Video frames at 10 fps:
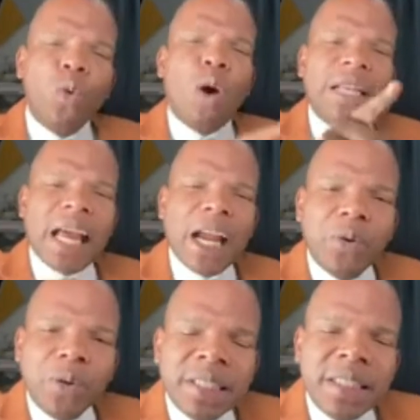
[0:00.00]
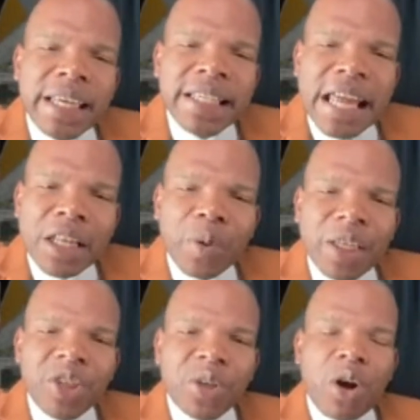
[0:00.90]
What are those things that we
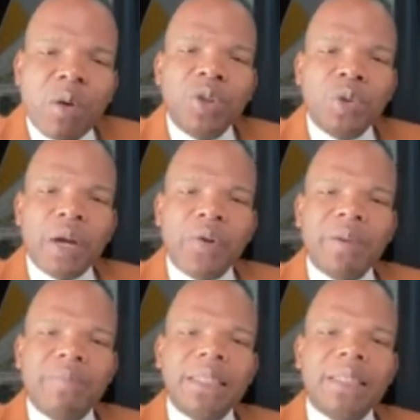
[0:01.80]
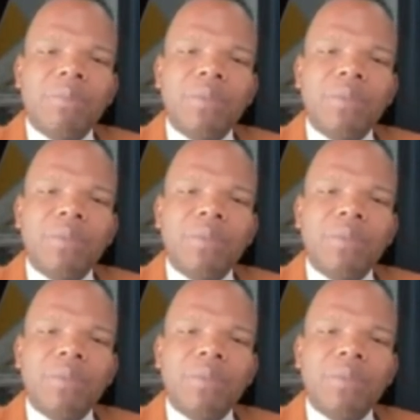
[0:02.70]
need to come to agreement